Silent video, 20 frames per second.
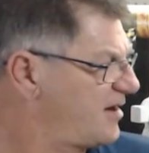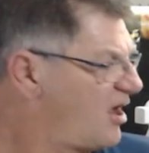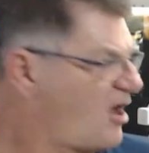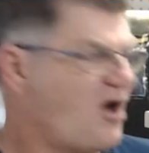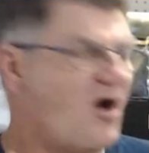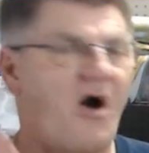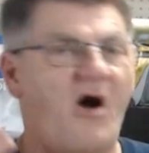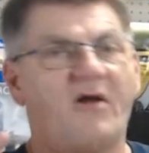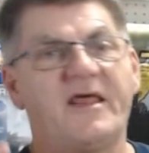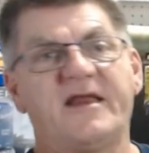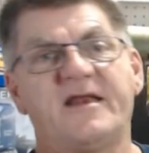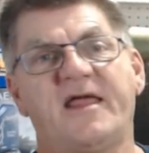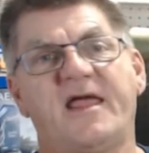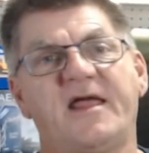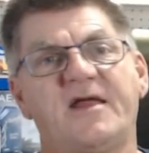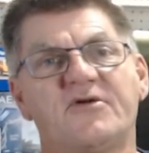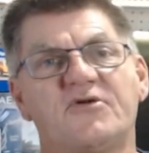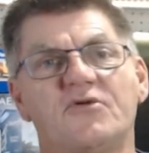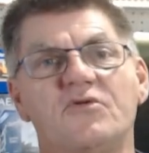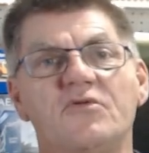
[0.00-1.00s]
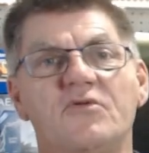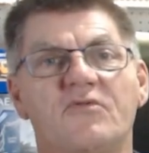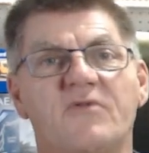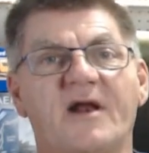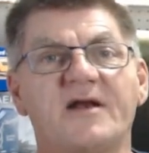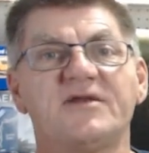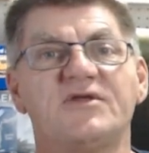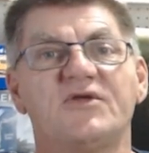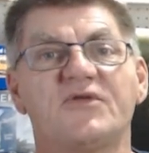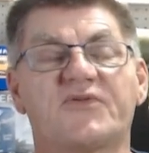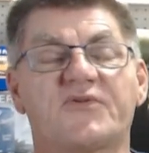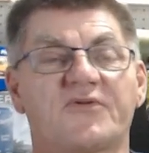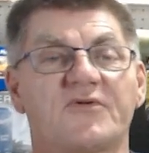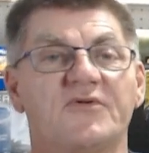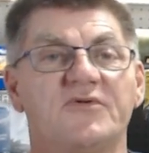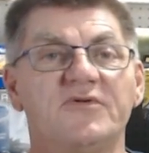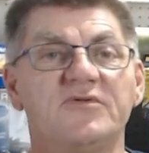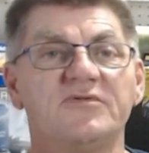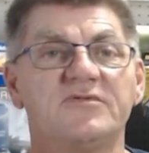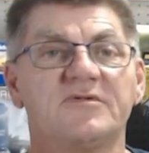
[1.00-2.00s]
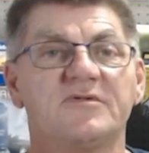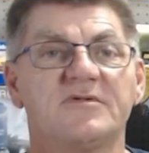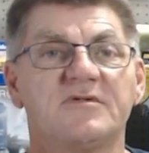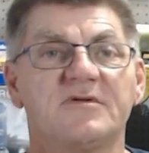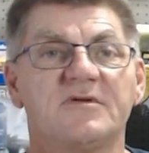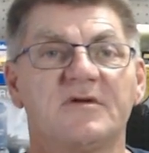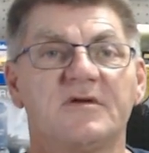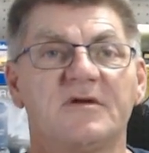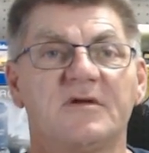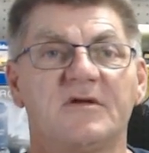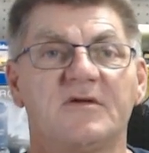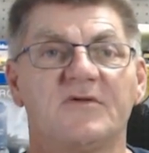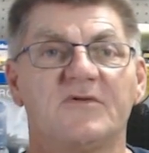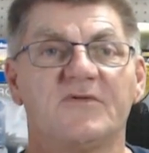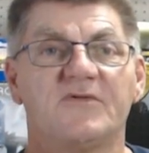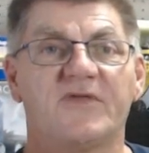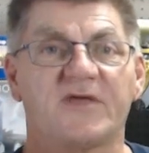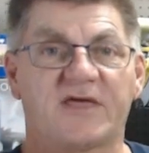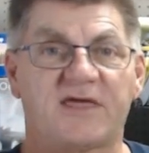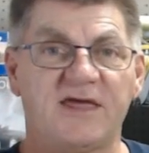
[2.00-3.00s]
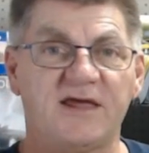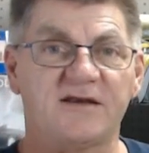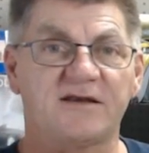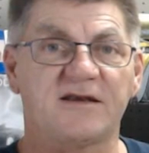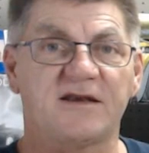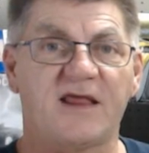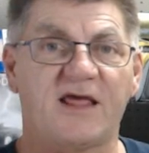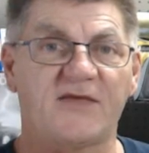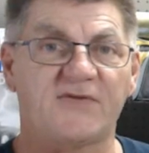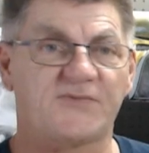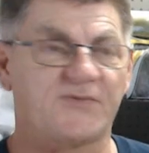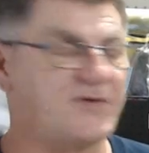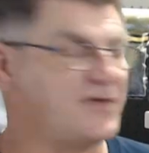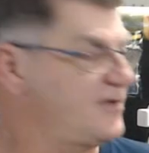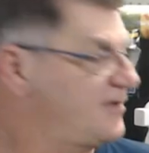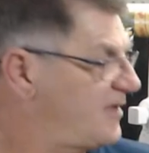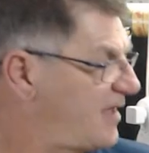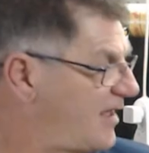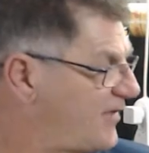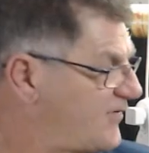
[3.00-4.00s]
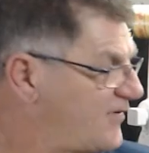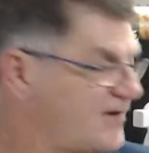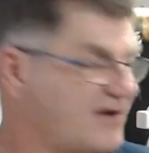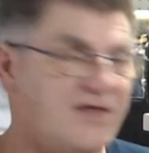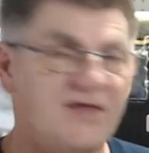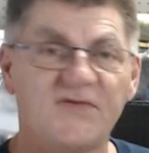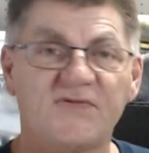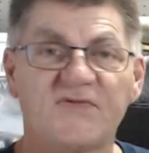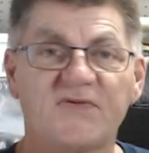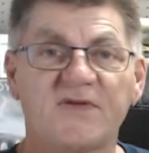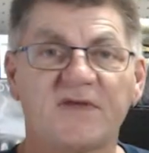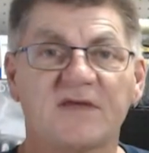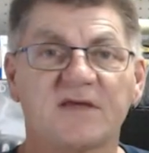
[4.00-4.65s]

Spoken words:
I'll let Andrew run you through the kit as it is,